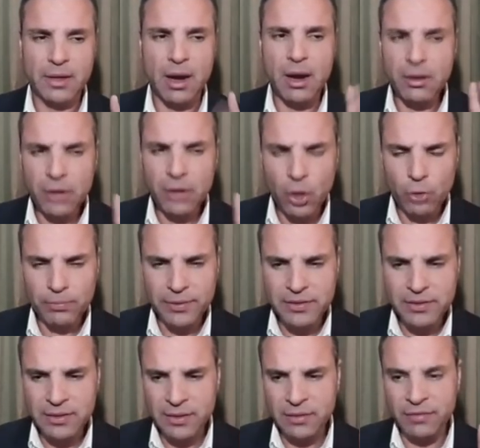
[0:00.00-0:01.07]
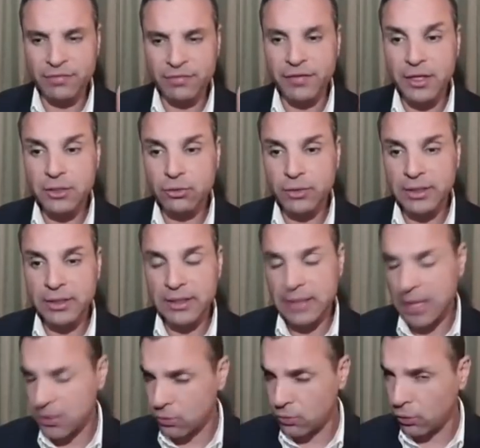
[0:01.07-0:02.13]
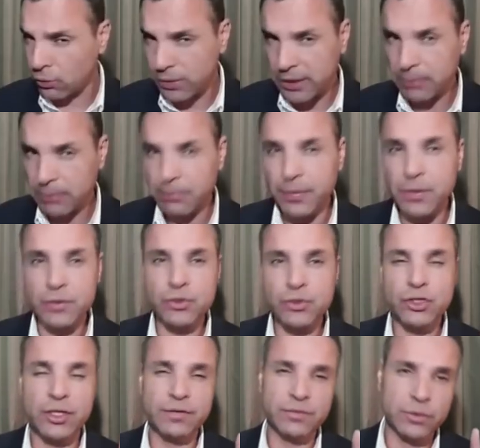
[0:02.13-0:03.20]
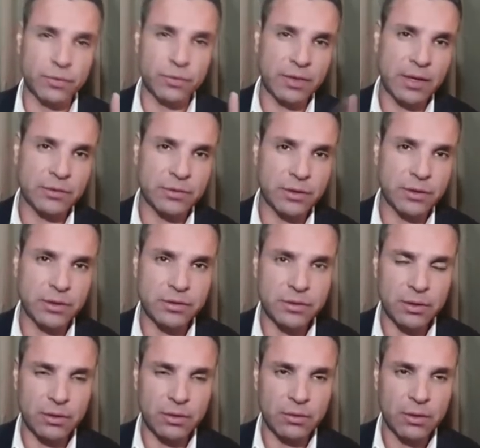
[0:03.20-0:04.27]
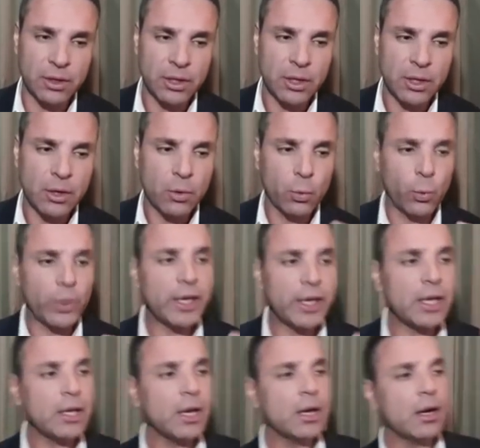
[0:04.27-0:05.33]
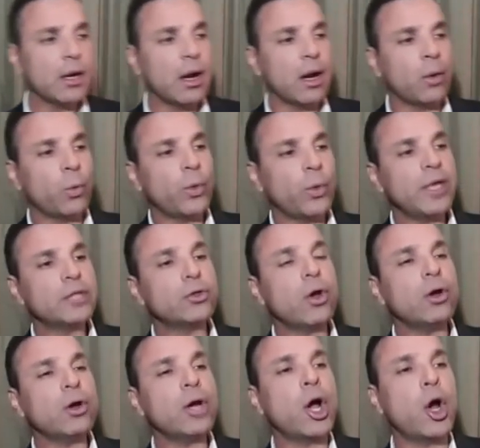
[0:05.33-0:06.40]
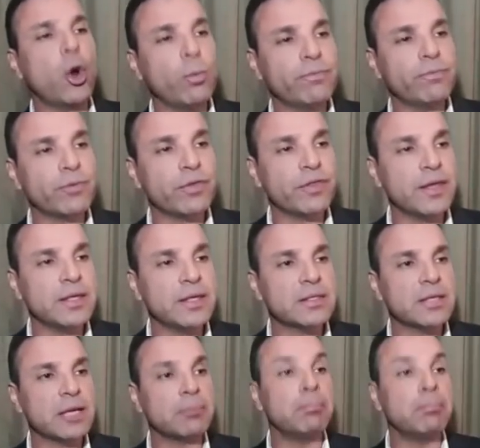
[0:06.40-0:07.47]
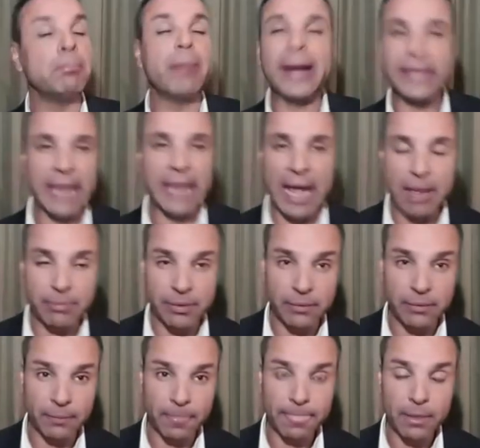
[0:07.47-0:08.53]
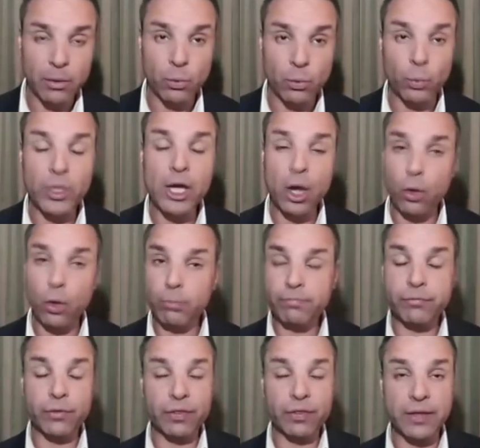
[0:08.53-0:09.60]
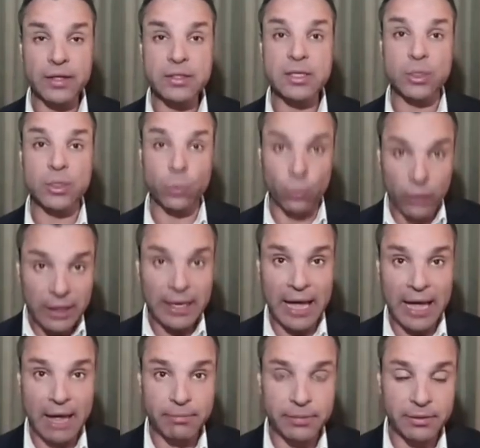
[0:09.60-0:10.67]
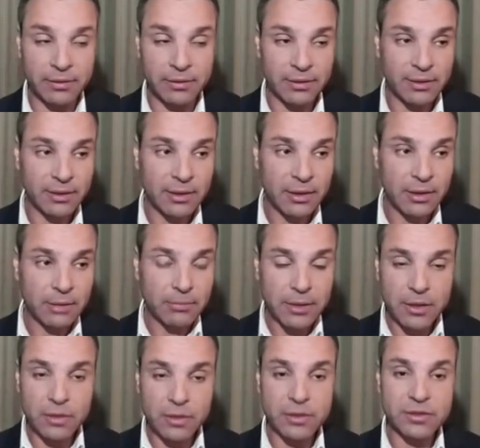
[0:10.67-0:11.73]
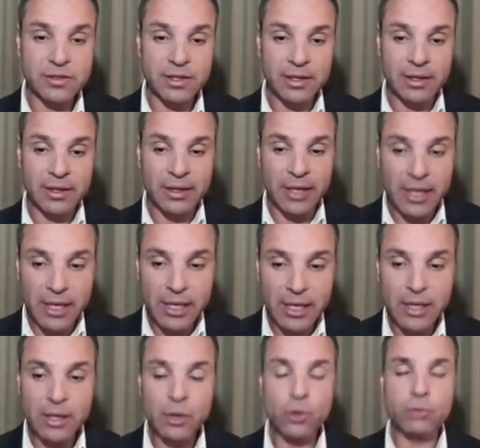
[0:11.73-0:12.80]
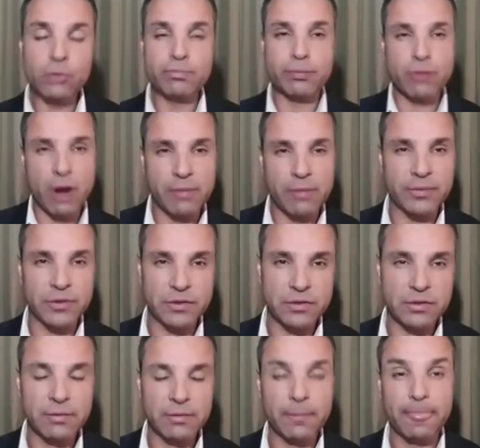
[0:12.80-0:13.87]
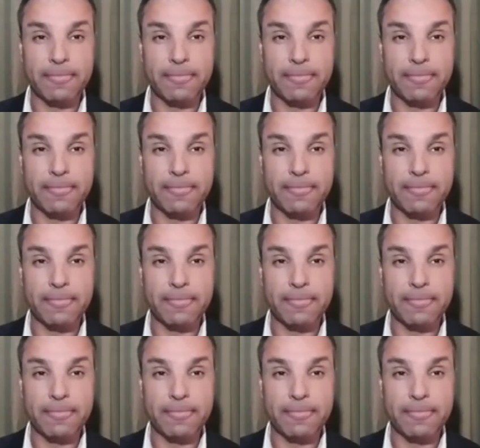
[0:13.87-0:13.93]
Our hope is in the victory that has already been achieved 2,000 years ago. We don't hope for things that might happen. We hope for things that will happen, because he who promised